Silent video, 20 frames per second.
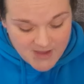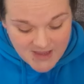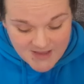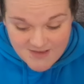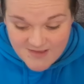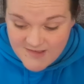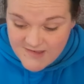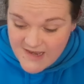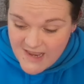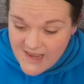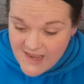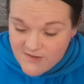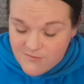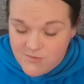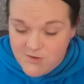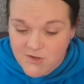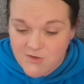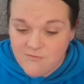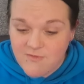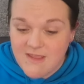Instead, we're
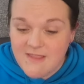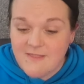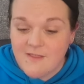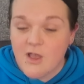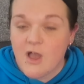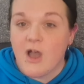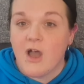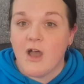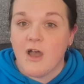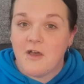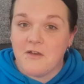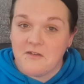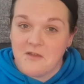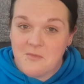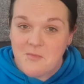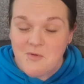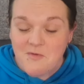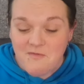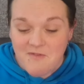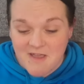gonna read the card and
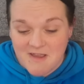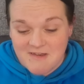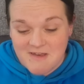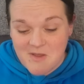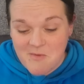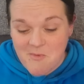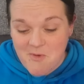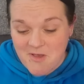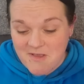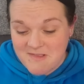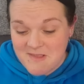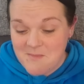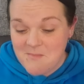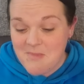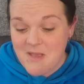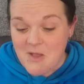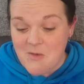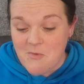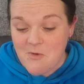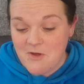we'll find out what is in
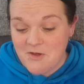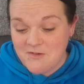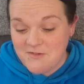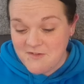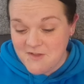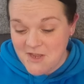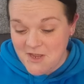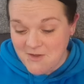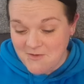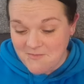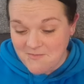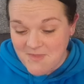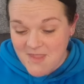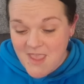bag one and two.